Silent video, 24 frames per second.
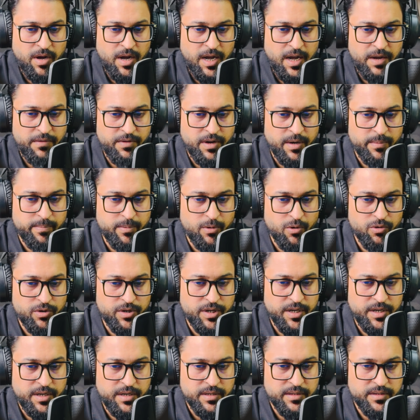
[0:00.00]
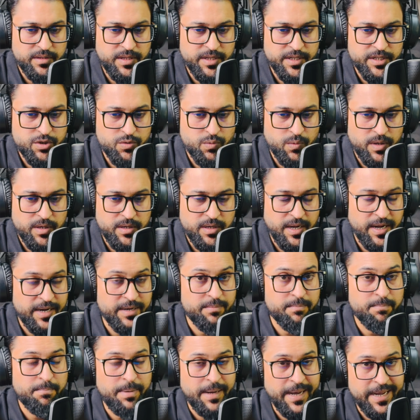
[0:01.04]
I have uploaded this one,
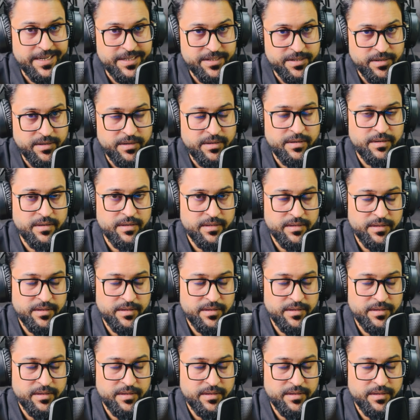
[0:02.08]
and better,